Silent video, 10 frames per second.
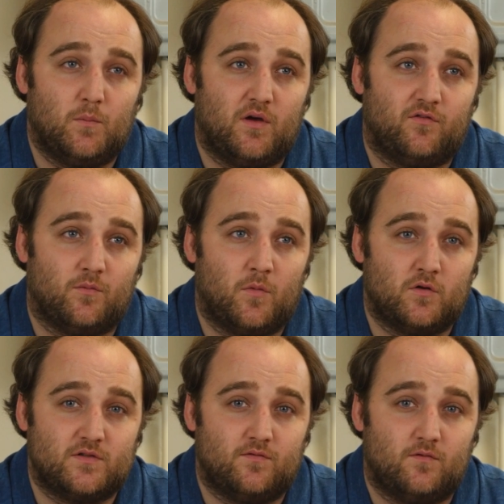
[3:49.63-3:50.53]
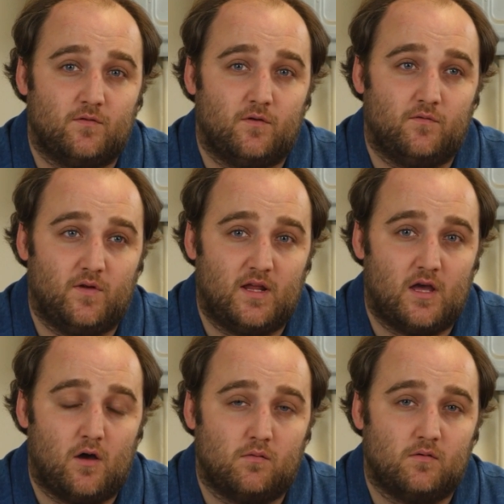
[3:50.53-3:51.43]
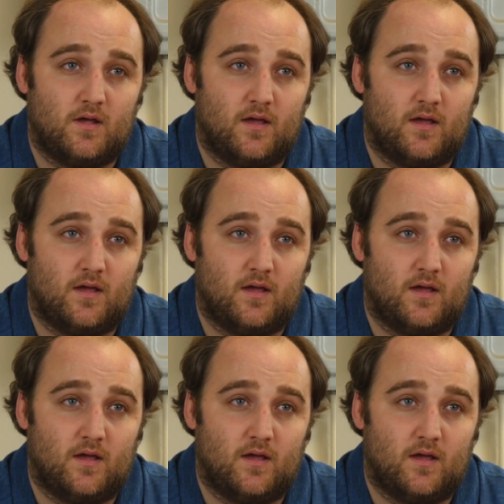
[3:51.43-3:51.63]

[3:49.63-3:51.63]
but for most video,